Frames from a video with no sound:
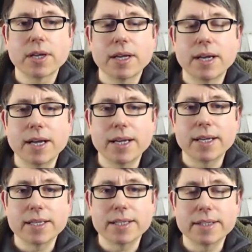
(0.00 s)

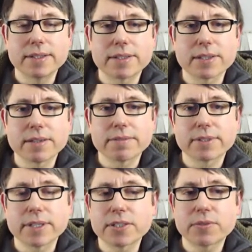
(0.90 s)
And for
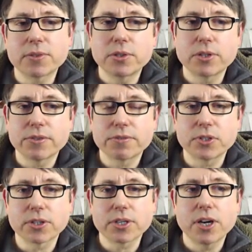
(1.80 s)
those of you who have
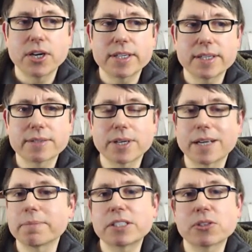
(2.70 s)
not heard it, I'll
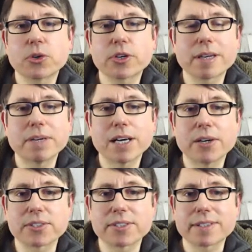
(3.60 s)
be talking
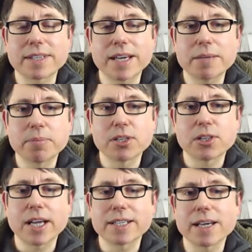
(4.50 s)
about stable
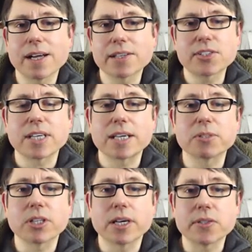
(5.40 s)
and unstable
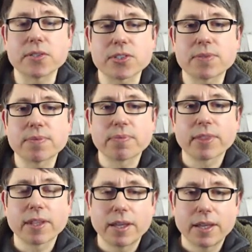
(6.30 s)
notes.
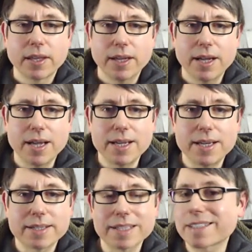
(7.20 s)

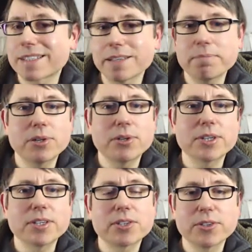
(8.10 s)
And at some
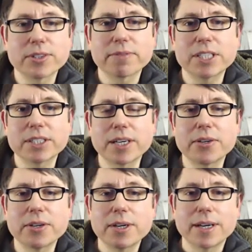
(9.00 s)
point during the video,
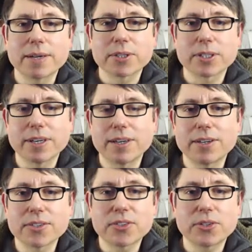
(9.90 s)
I'm going to
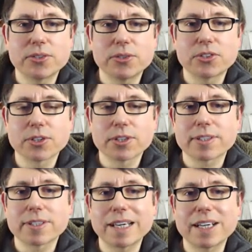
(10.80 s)
ask you to jot
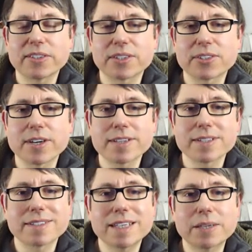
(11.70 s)
down a certain
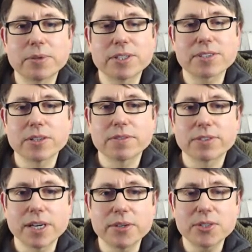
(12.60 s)
sequence of
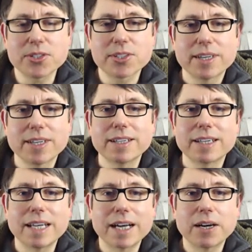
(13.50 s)
notes.
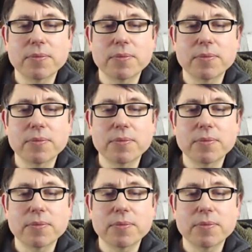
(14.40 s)
Now,